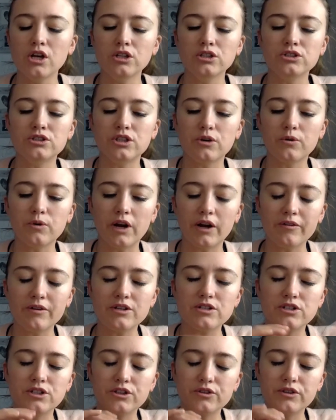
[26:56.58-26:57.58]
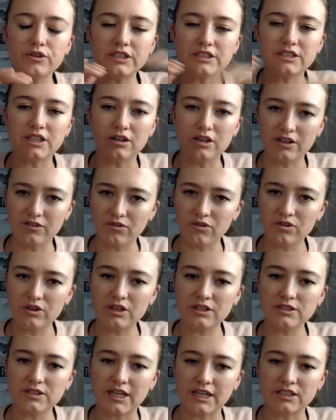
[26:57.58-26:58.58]
So what I would do is I'll give you
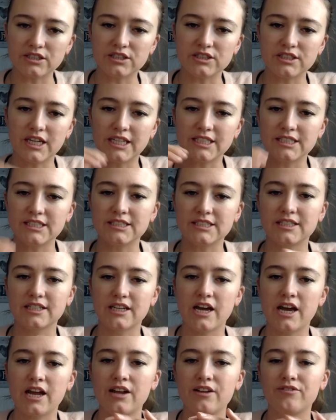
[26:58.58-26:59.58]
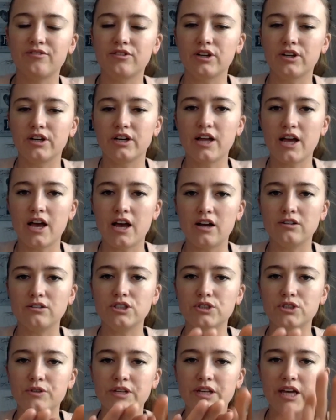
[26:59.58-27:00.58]
these exercises to kind of learn how
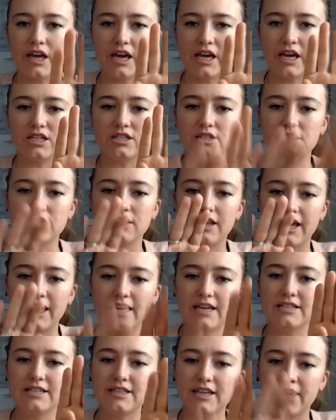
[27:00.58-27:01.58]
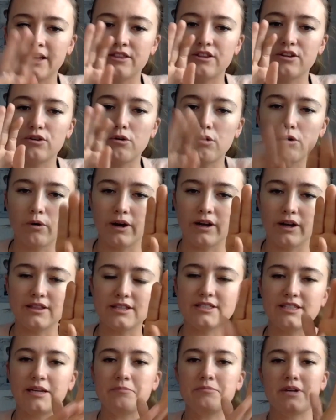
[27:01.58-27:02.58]
to engage the legs and the core at the
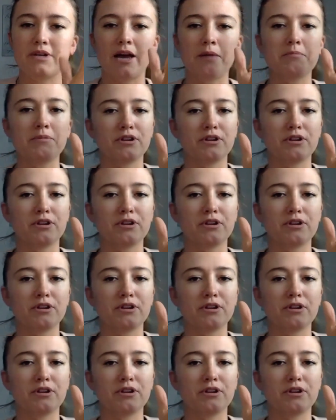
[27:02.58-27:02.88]
same time.